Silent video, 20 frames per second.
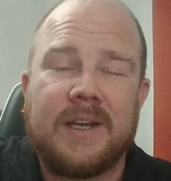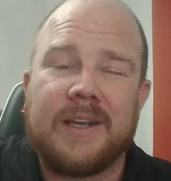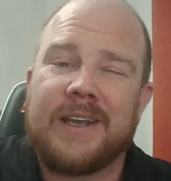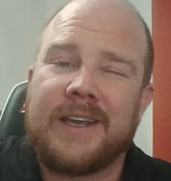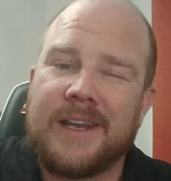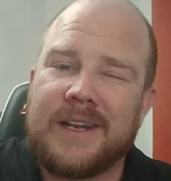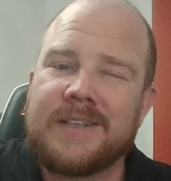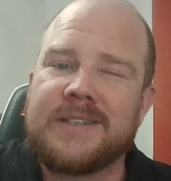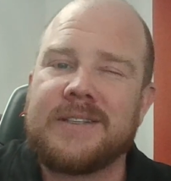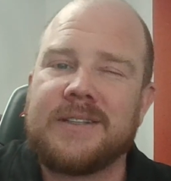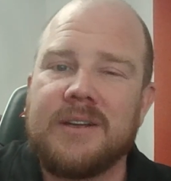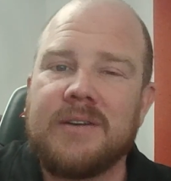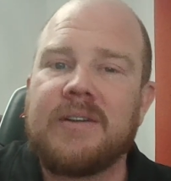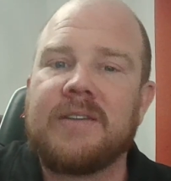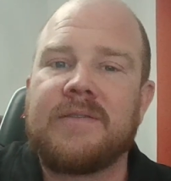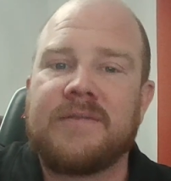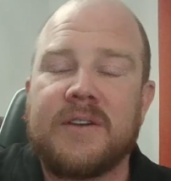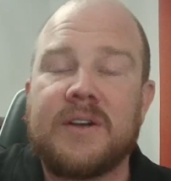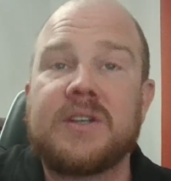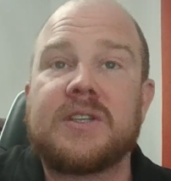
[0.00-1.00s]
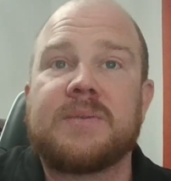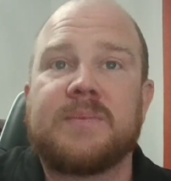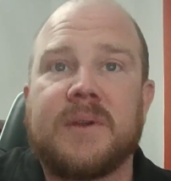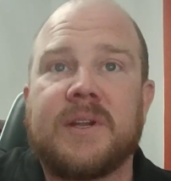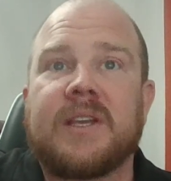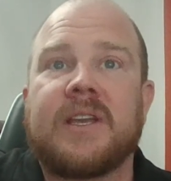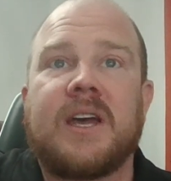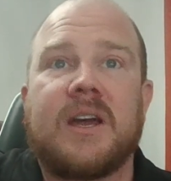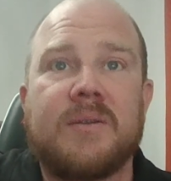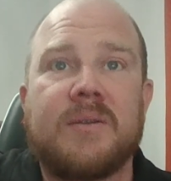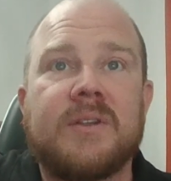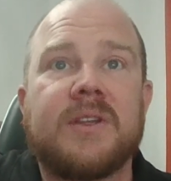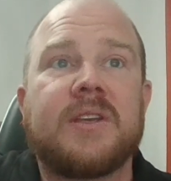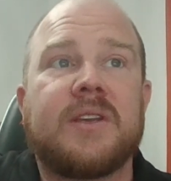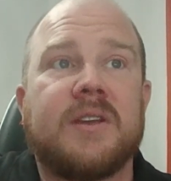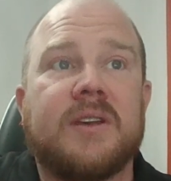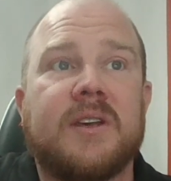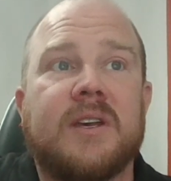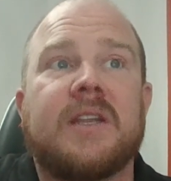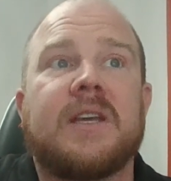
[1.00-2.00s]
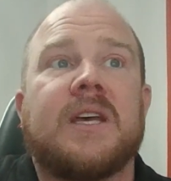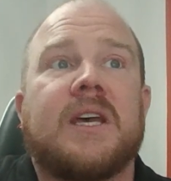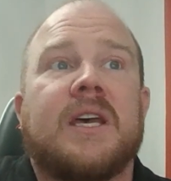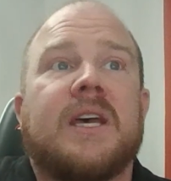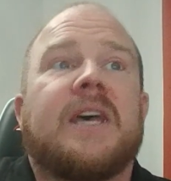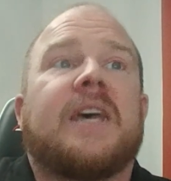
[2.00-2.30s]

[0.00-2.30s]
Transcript: Kind of slow at first, but it got really good.